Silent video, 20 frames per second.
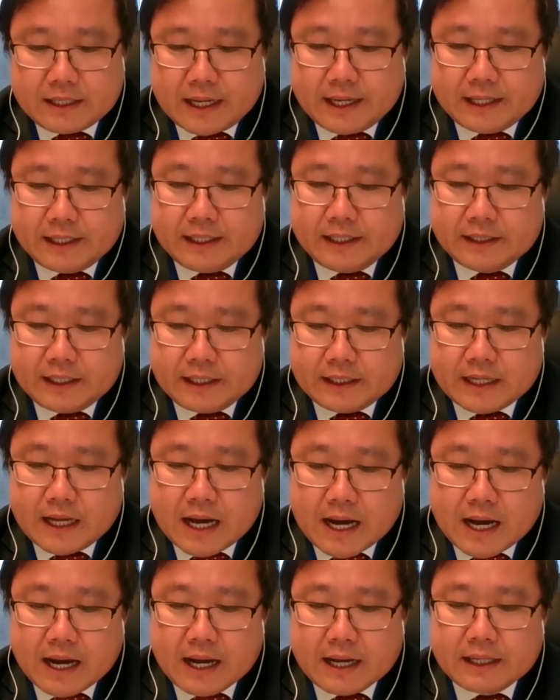and indeed
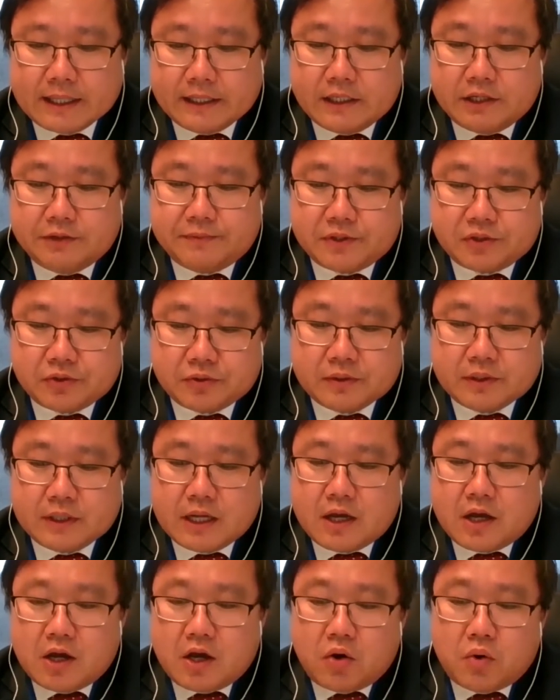are individuals
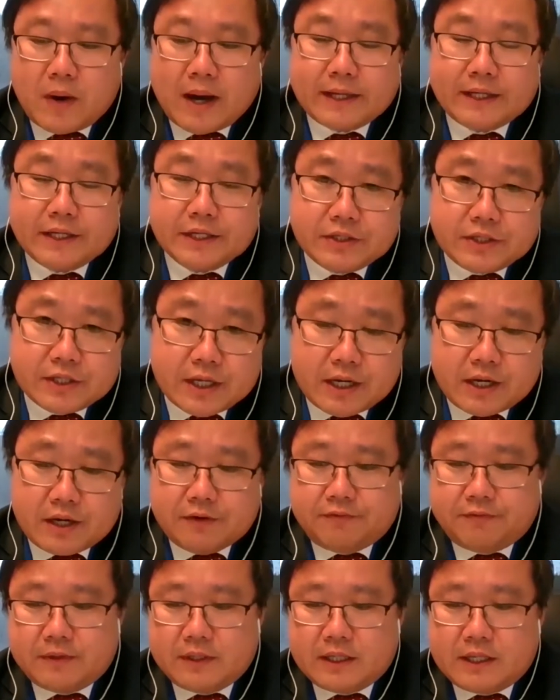who are
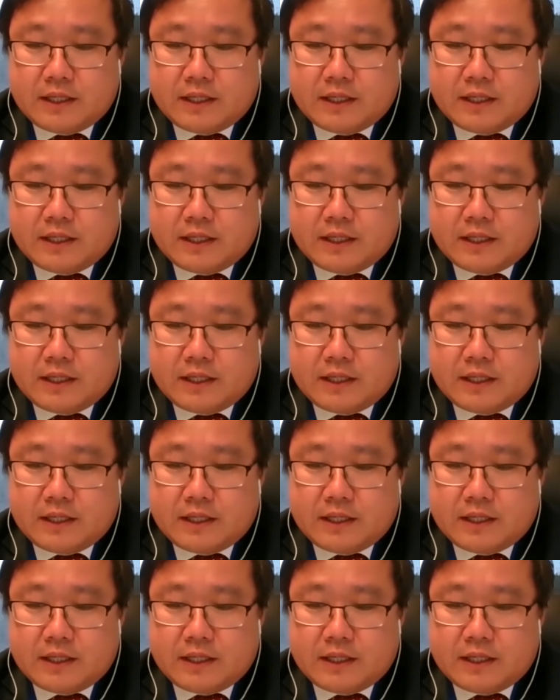deserve